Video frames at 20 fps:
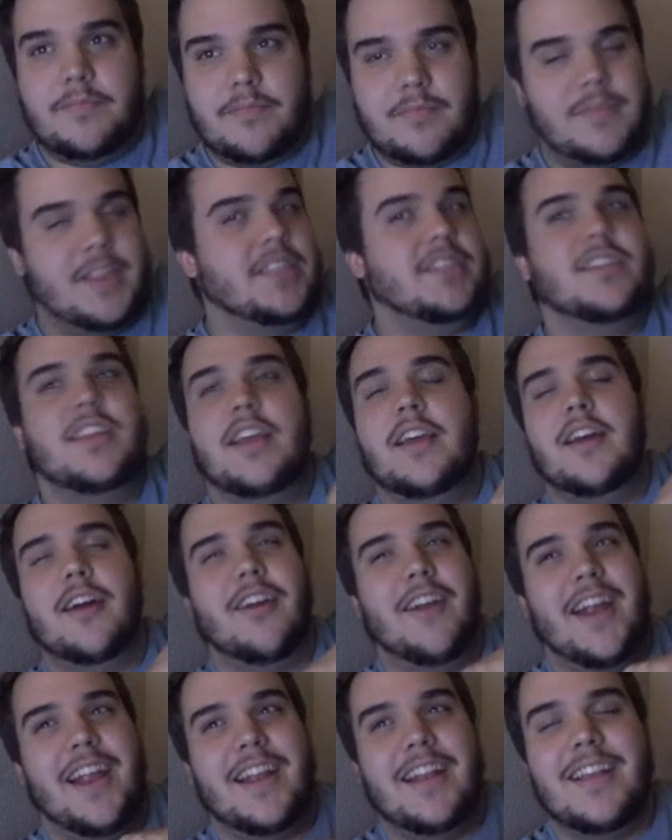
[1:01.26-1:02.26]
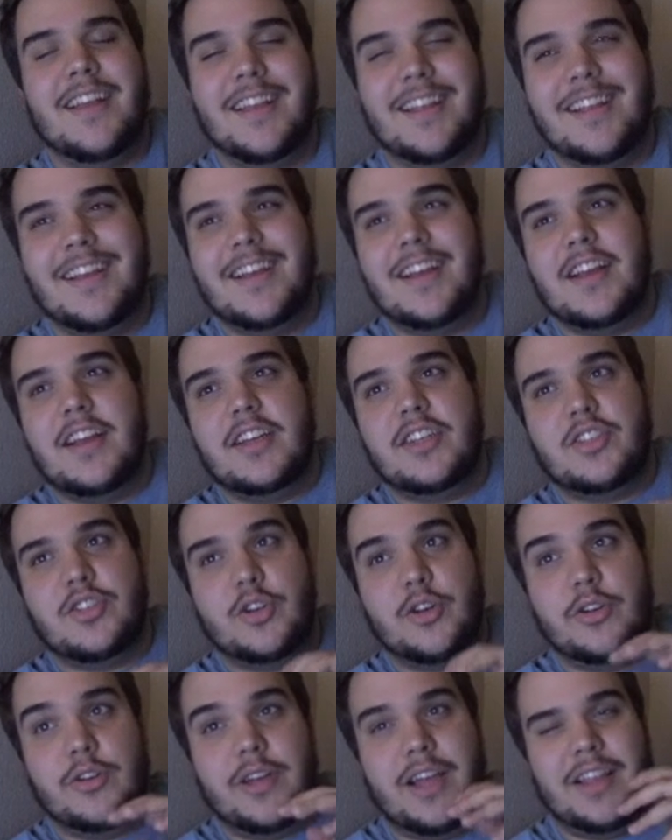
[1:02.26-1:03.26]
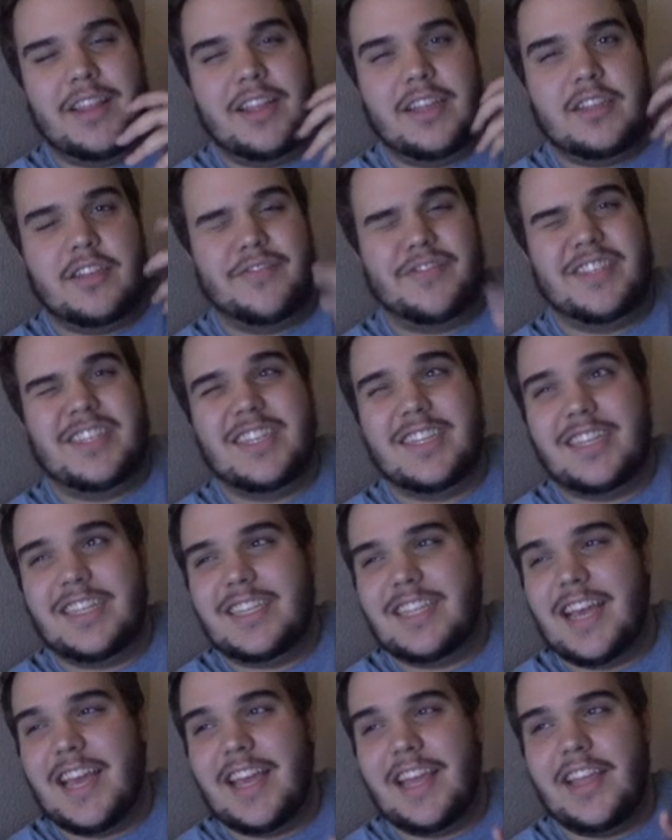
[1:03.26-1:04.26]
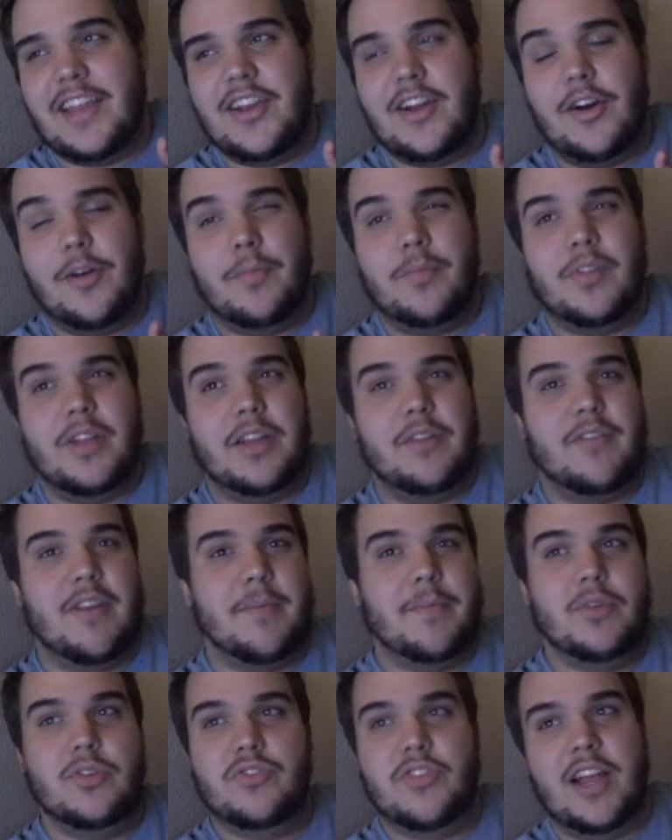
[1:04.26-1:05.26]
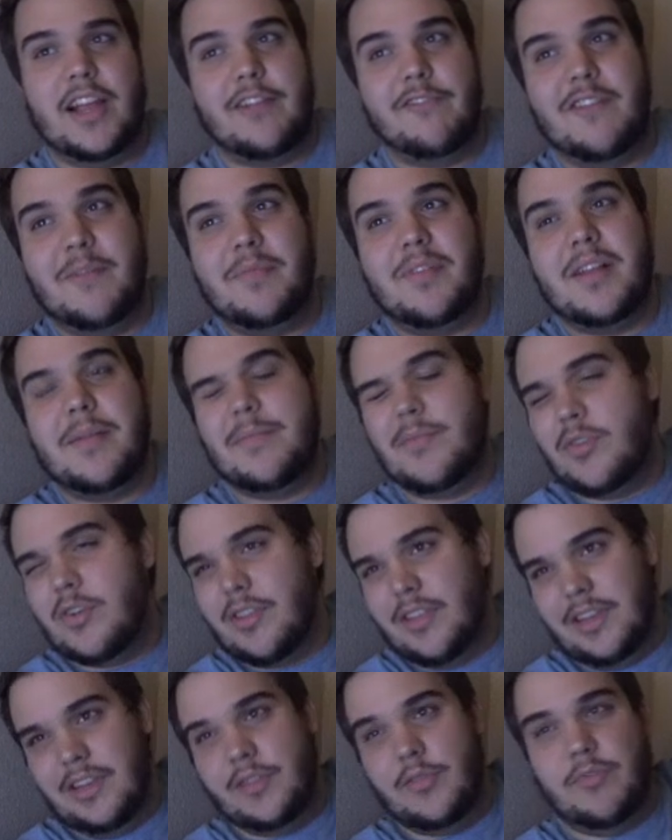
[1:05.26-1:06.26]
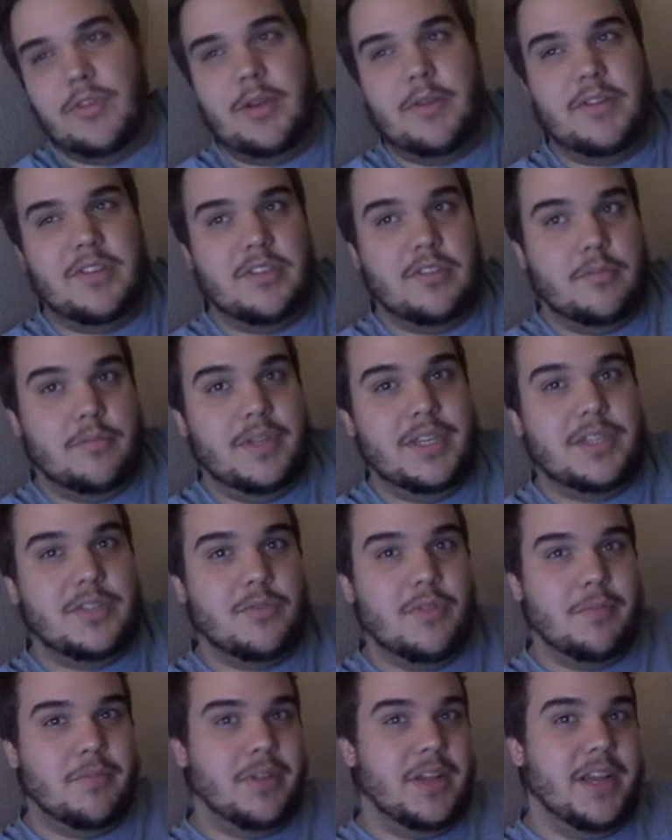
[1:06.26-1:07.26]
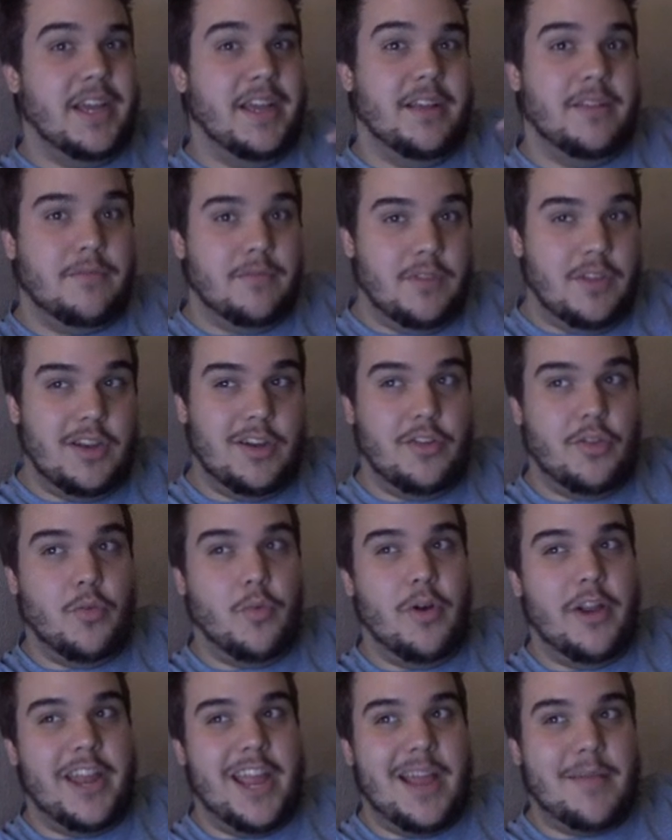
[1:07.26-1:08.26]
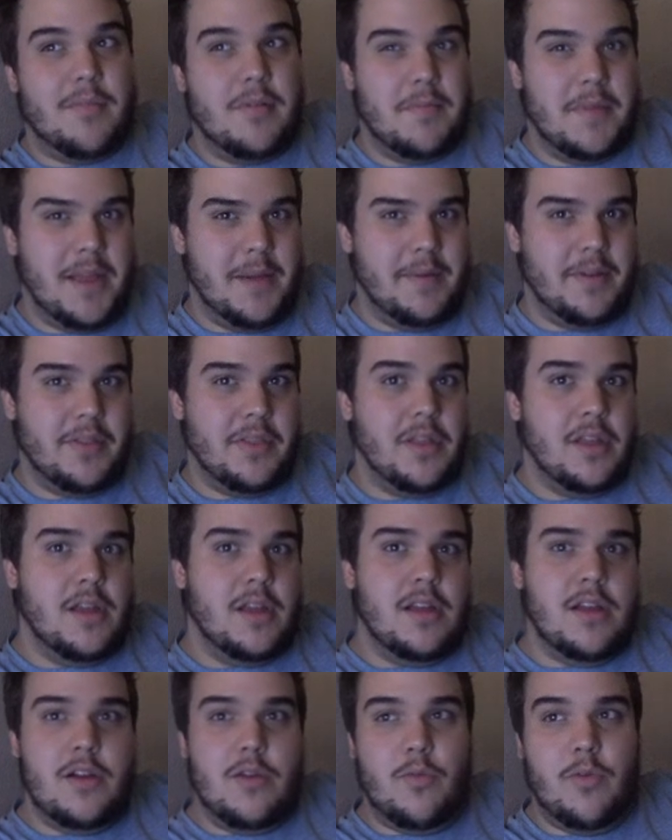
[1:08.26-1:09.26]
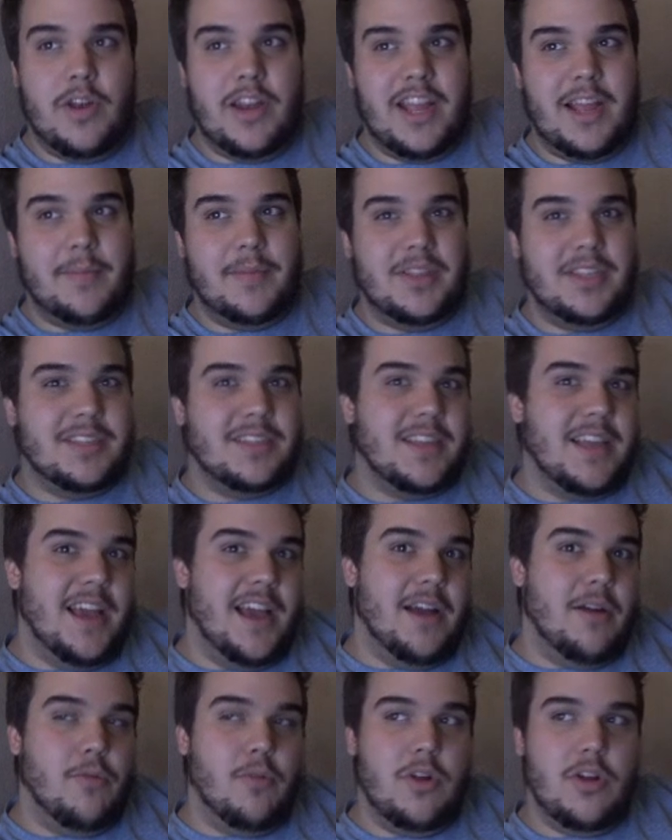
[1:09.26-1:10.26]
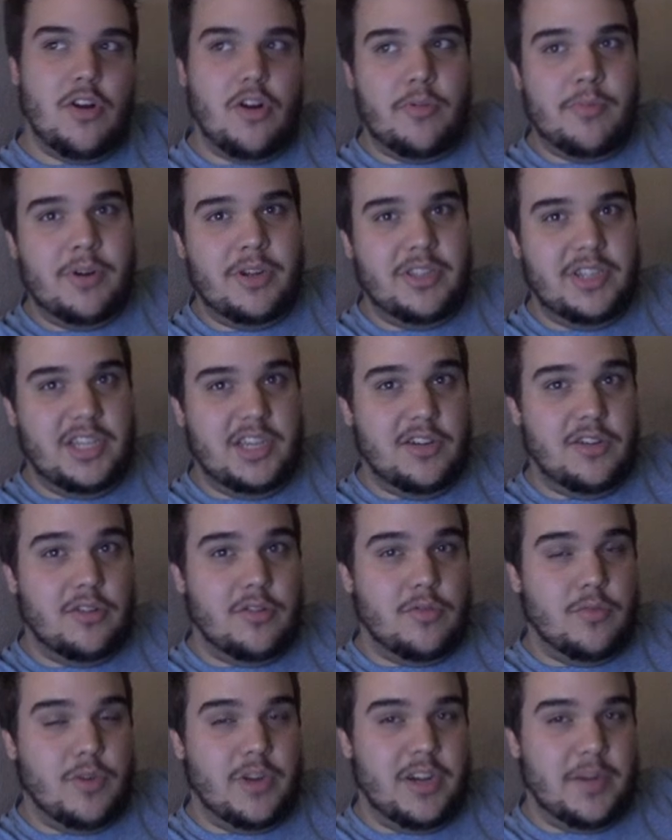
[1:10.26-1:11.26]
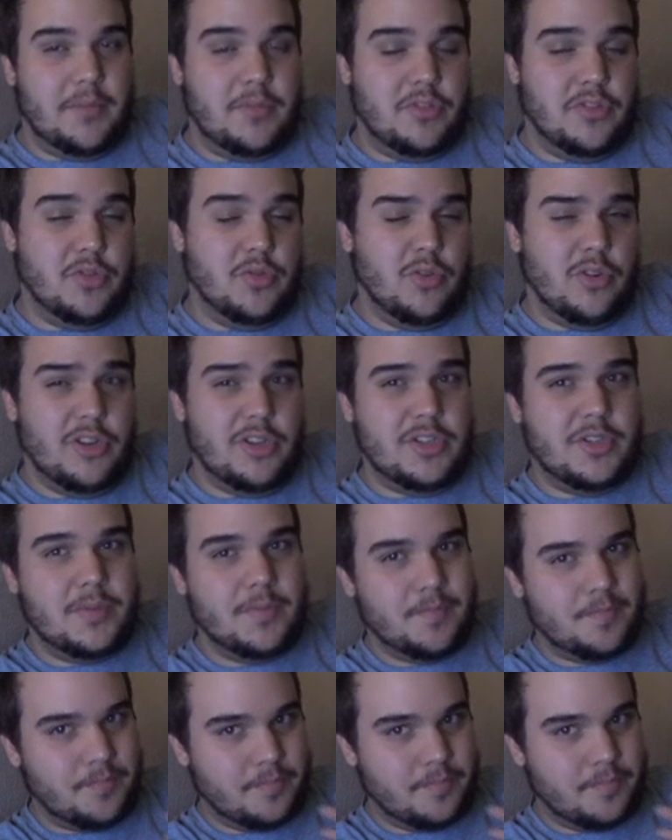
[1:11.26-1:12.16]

that's it. Alright. So, and then to facilitate, you know, playing Rainbow Dragon, we play more than 3 Crystal Beasts. We play, you know, the 1 Amber Mammoth, 1 Amethyst Cat, 1 Cobalt Eagle, 1 Emerald Tortoise.